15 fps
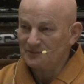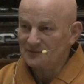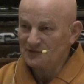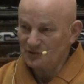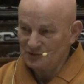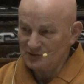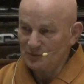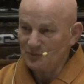
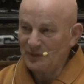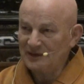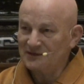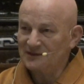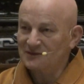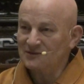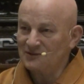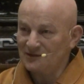So
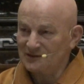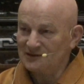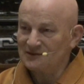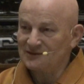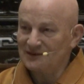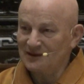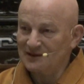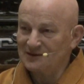dependent
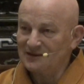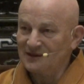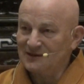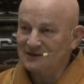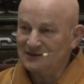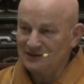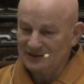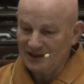origination,
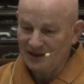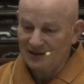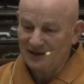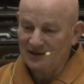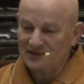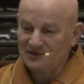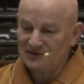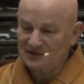
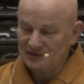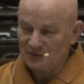realizing